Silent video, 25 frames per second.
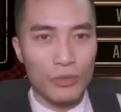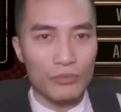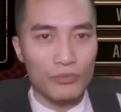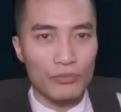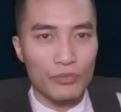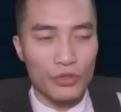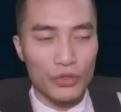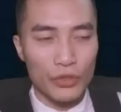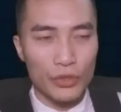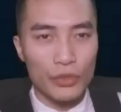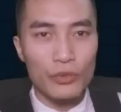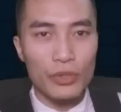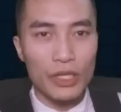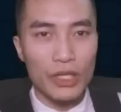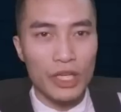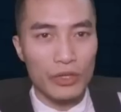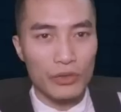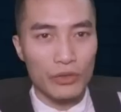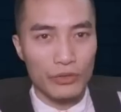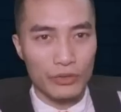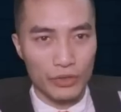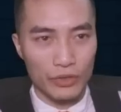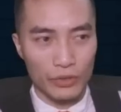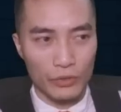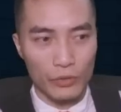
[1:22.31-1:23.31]
two
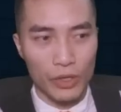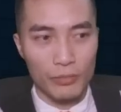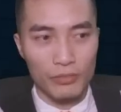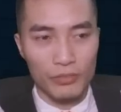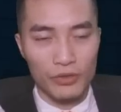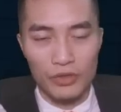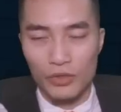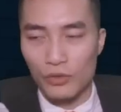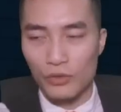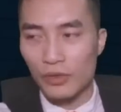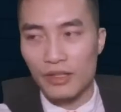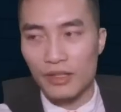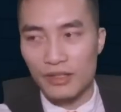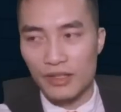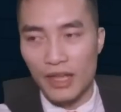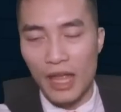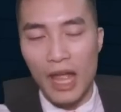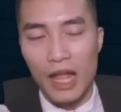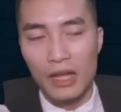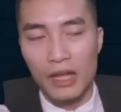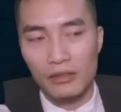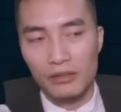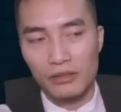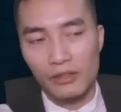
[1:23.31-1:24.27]
egos equipped, do they stack?